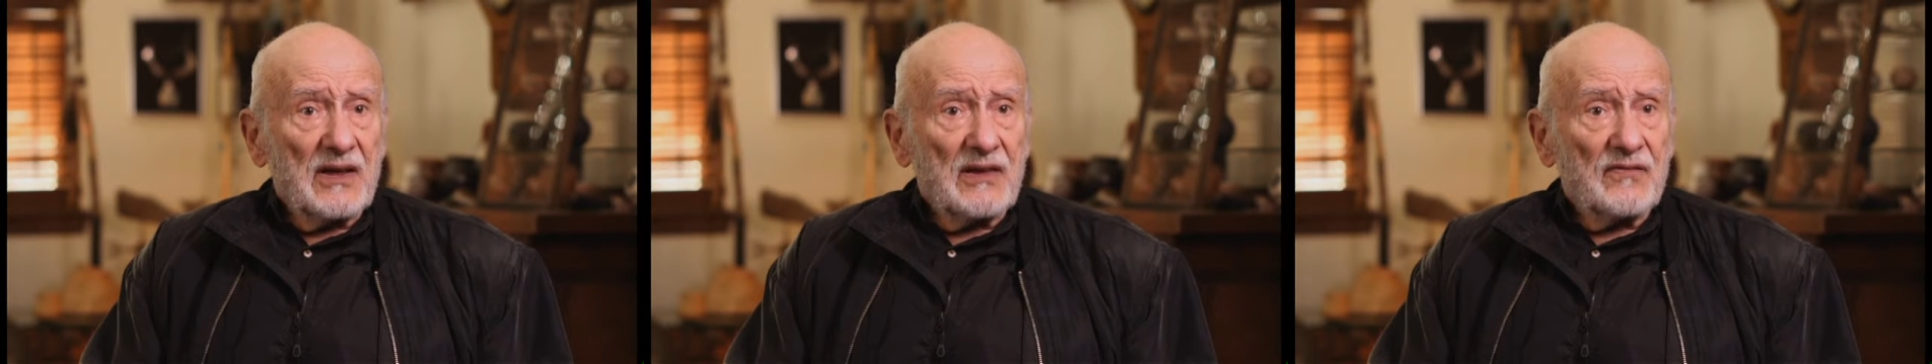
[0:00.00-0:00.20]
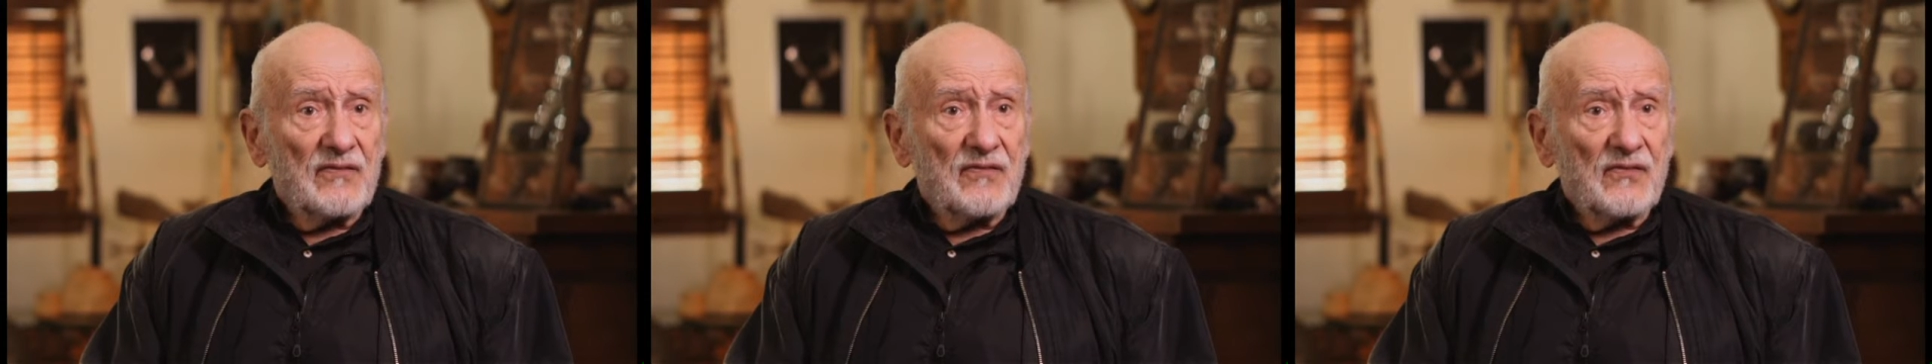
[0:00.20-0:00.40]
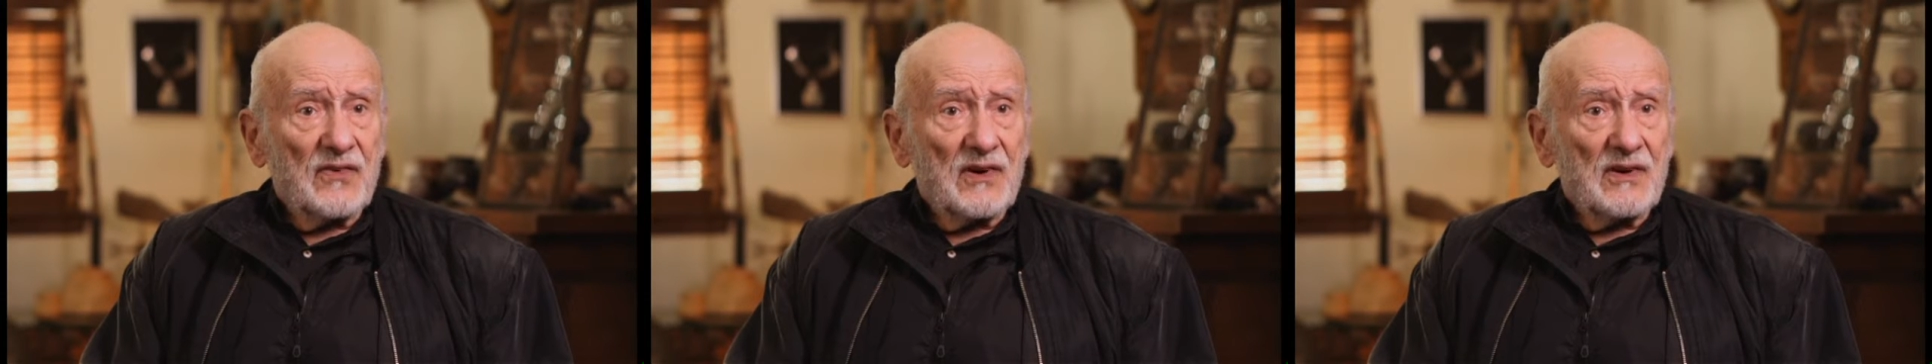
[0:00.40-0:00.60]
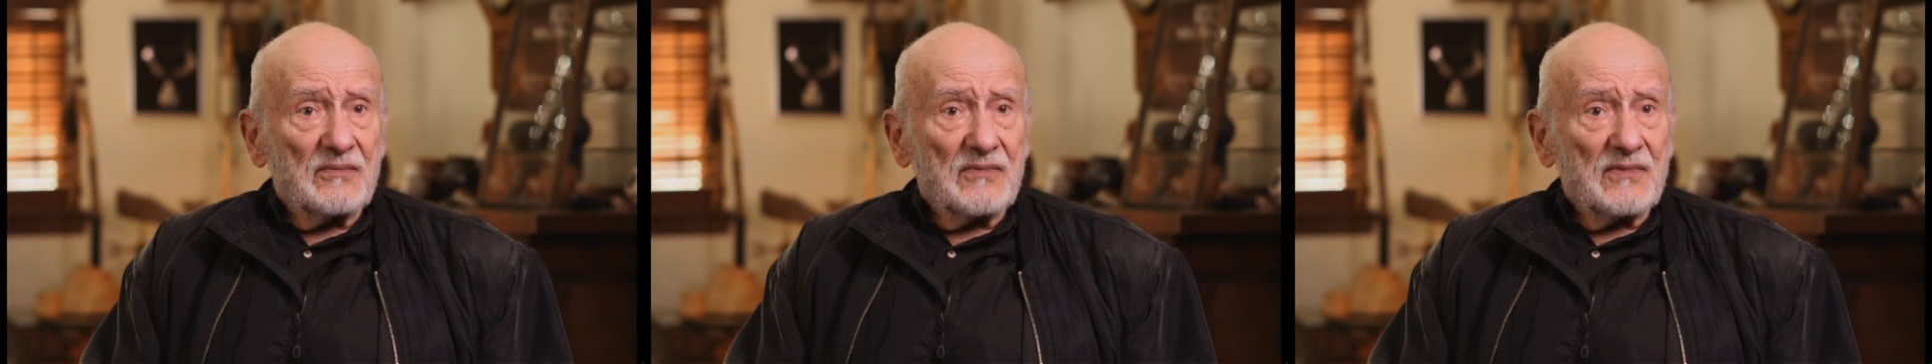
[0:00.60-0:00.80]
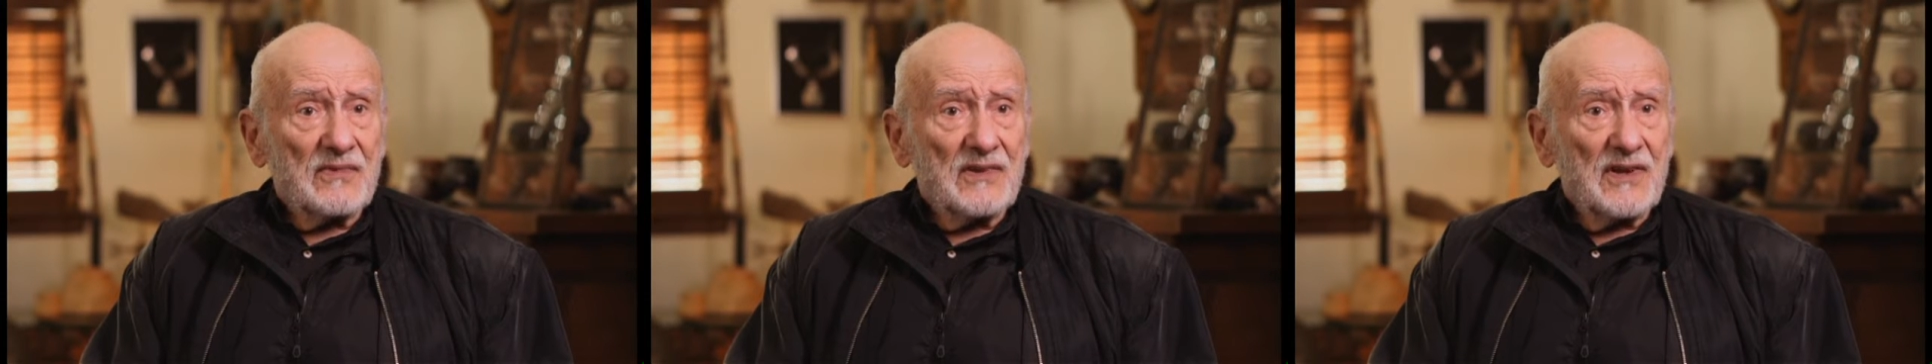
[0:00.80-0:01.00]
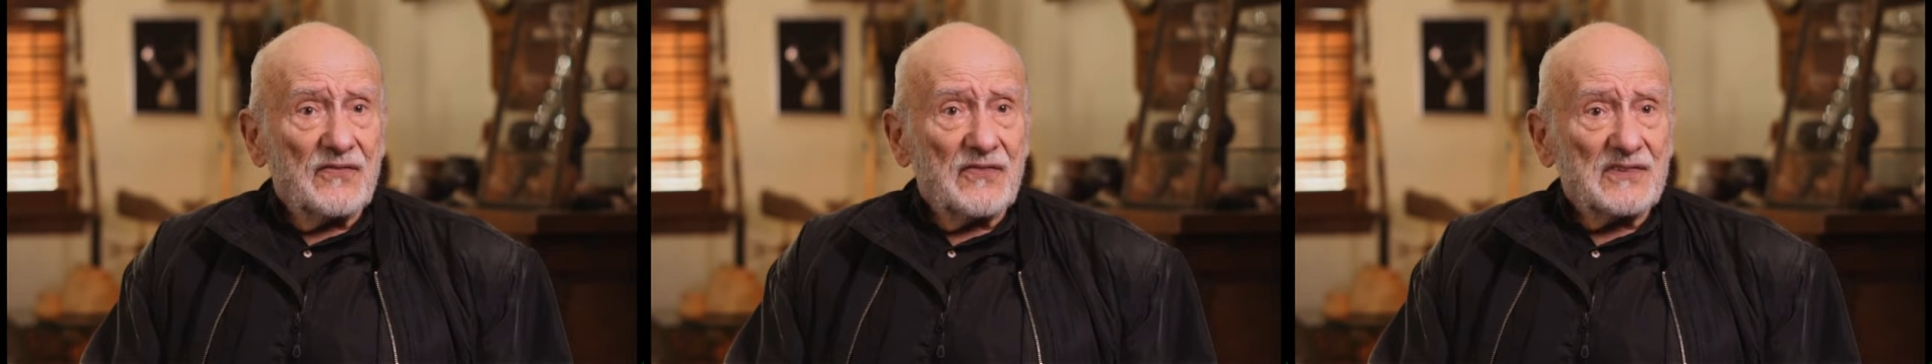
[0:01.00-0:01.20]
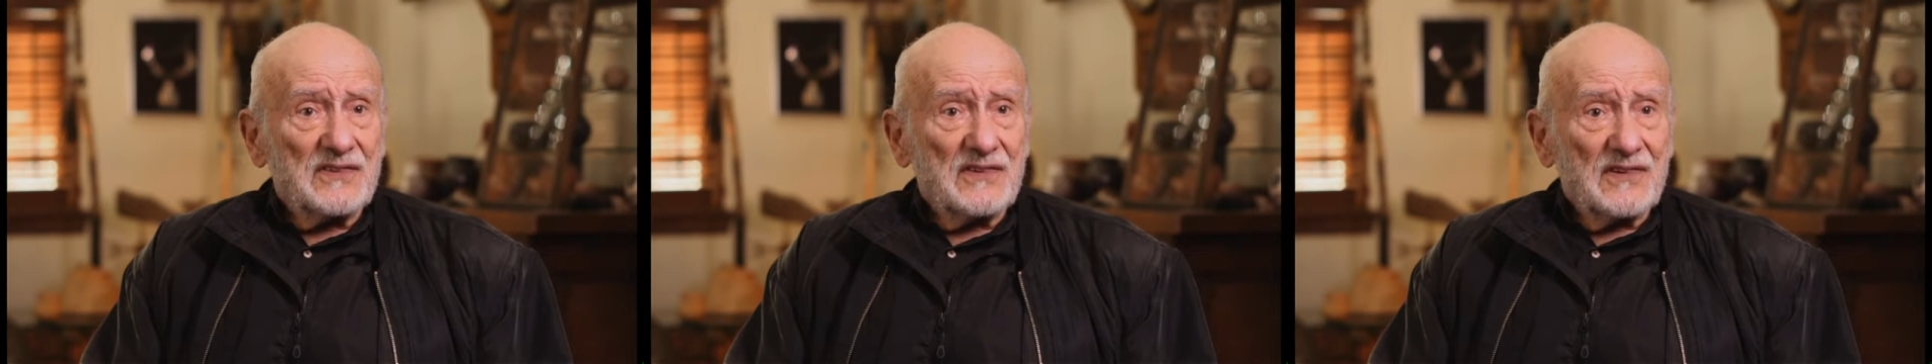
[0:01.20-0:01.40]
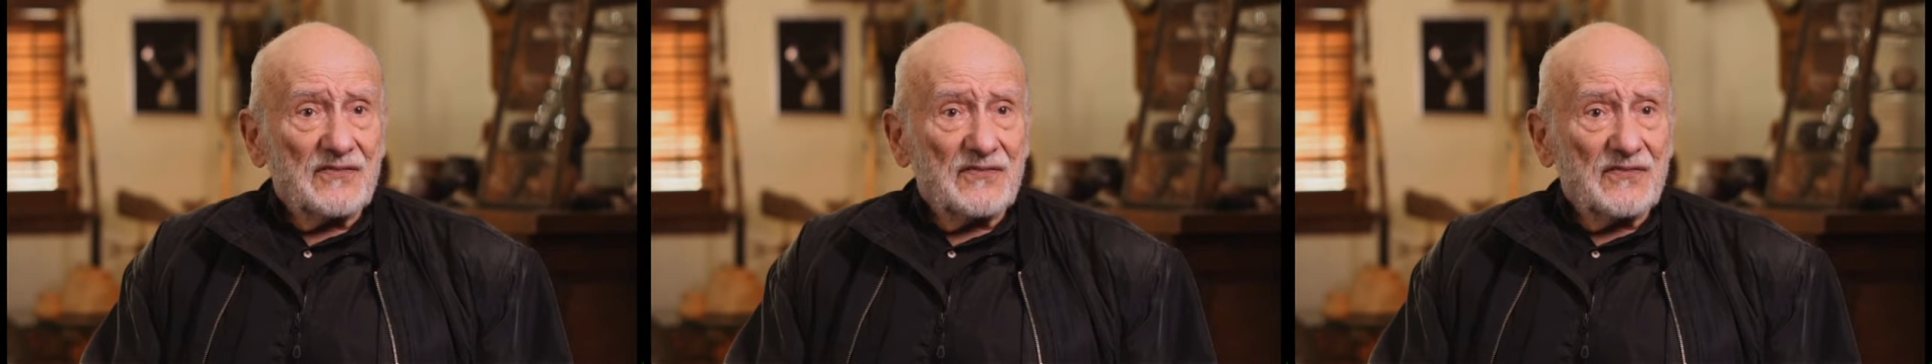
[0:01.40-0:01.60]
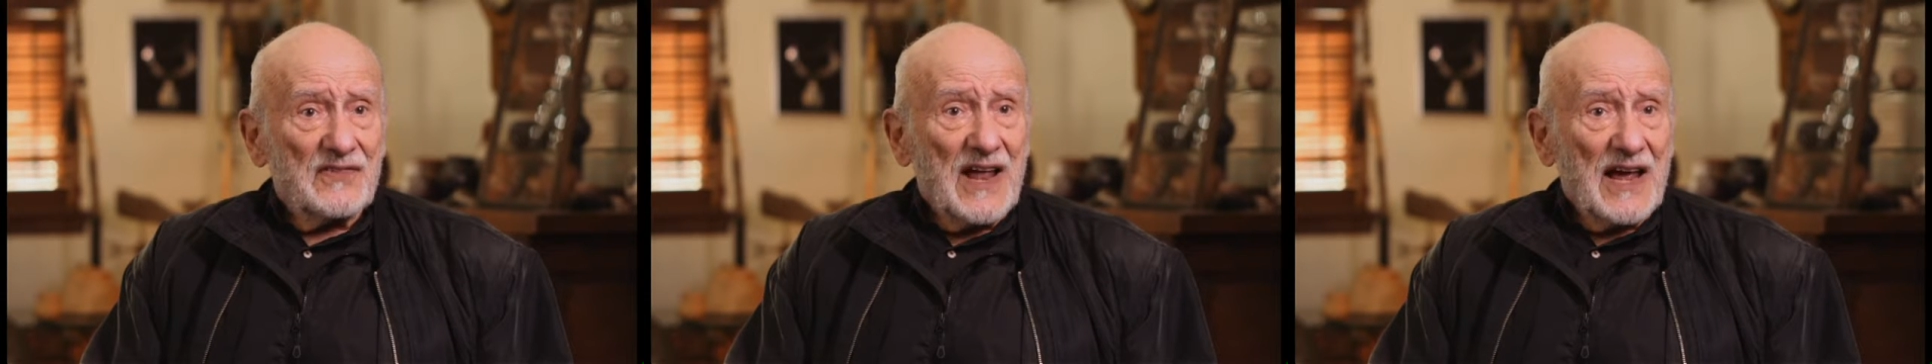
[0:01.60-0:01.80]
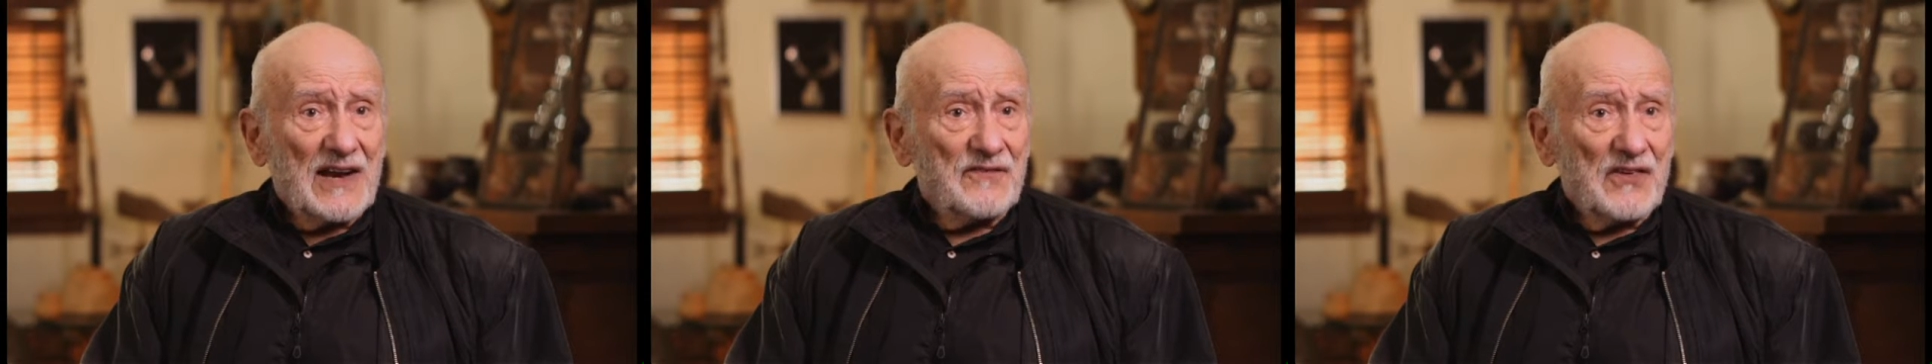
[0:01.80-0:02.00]
if
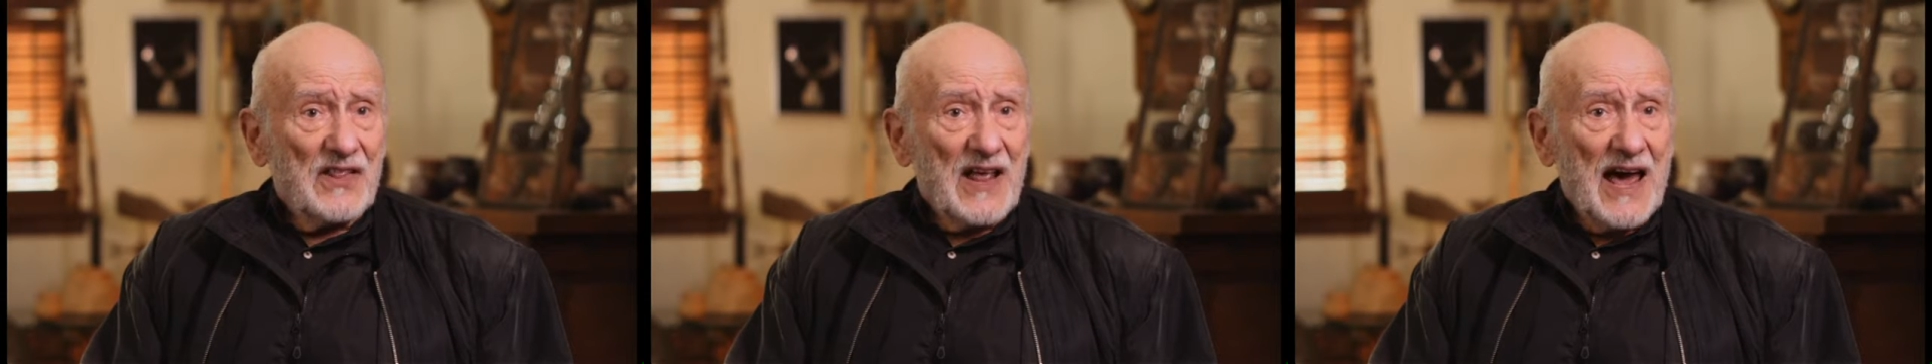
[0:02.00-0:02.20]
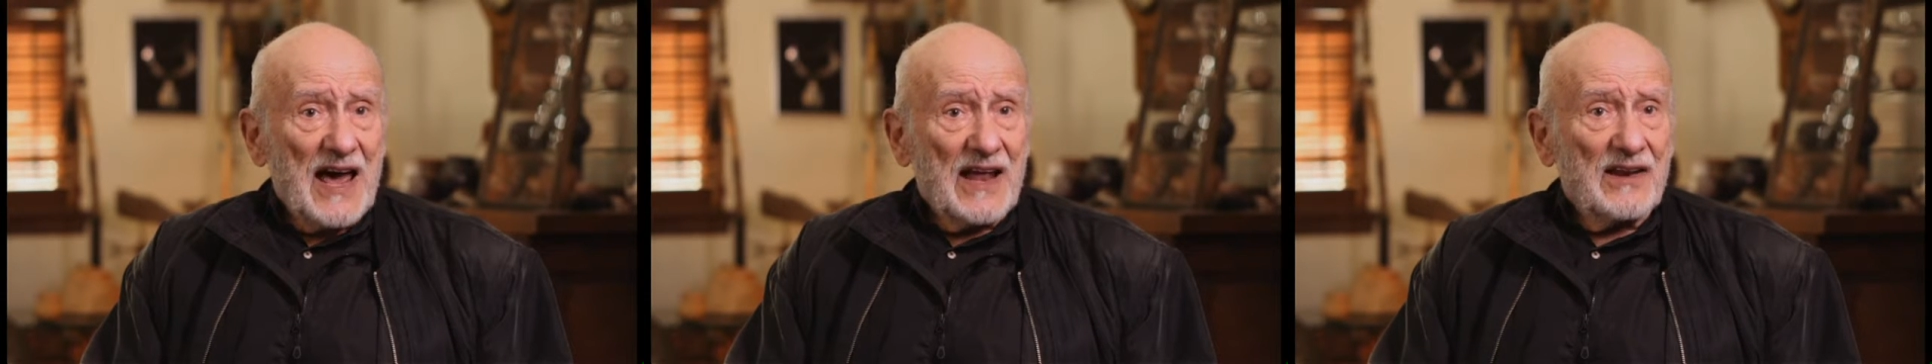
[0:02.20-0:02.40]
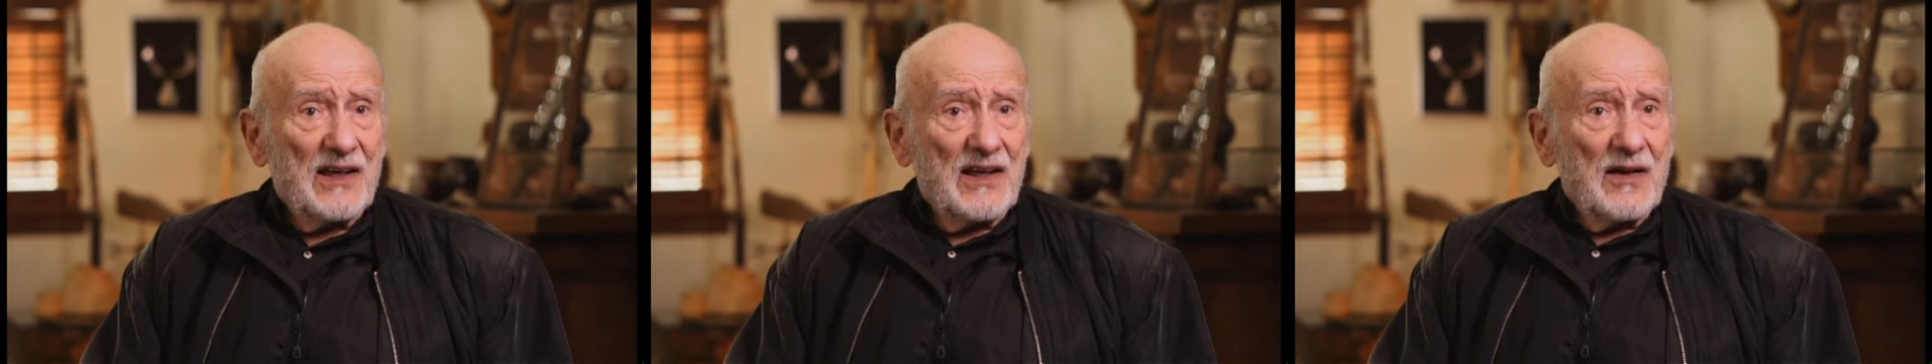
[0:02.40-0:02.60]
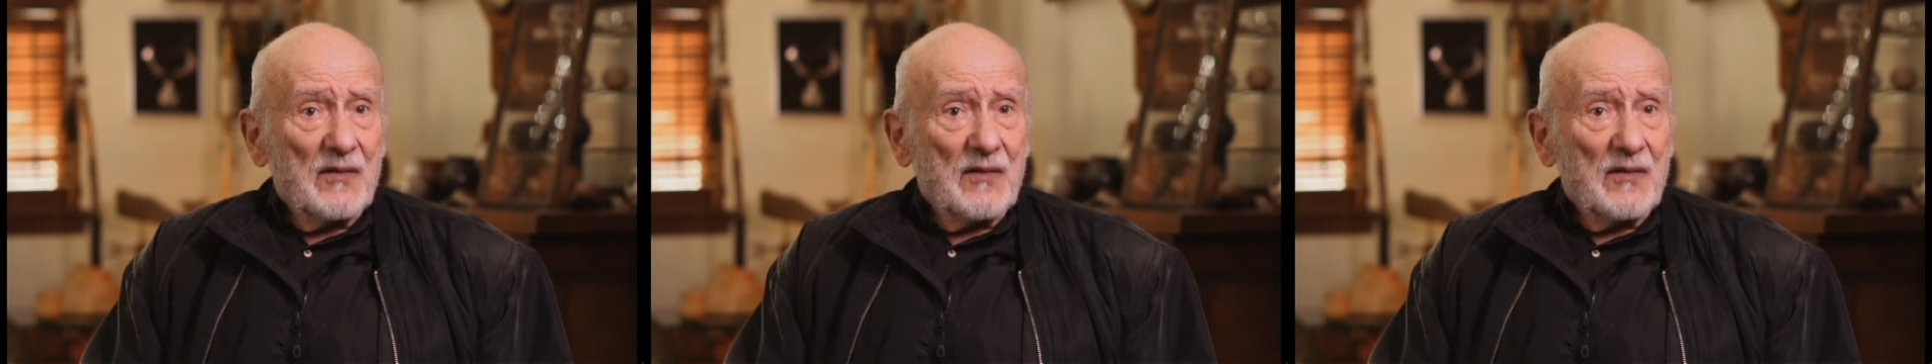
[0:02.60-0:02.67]
not for that.